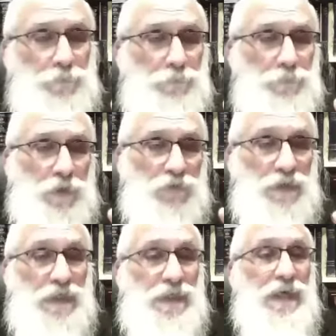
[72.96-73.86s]
because
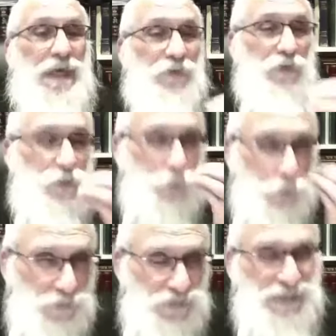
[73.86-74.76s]
he had the
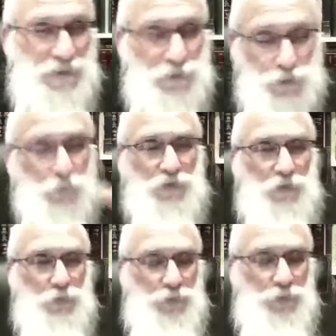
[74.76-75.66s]
choice and he chose to
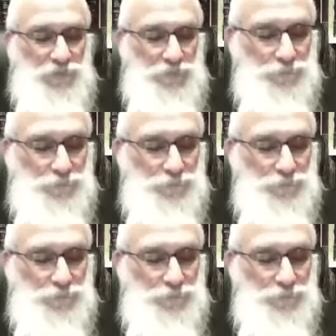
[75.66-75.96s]
do evil.